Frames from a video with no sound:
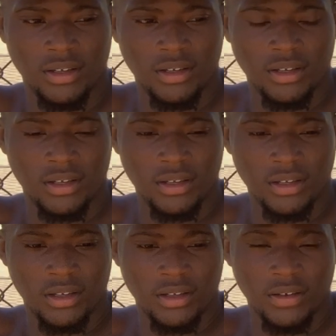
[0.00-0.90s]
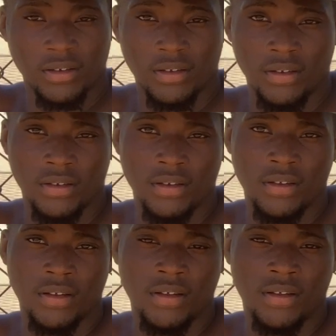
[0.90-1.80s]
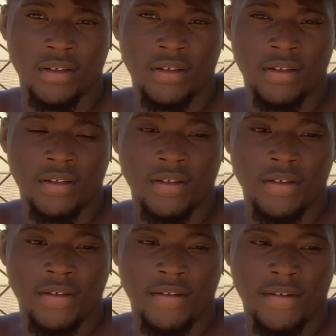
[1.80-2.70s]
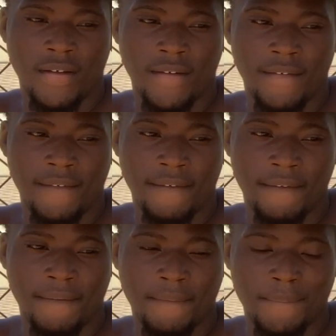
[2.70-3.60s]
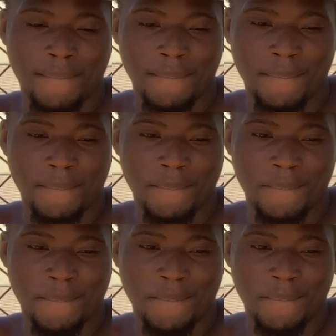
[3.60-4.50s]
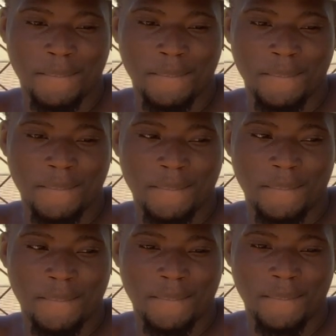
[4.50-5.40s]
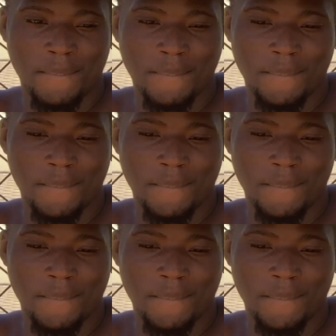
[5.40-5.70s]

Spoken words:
(silent)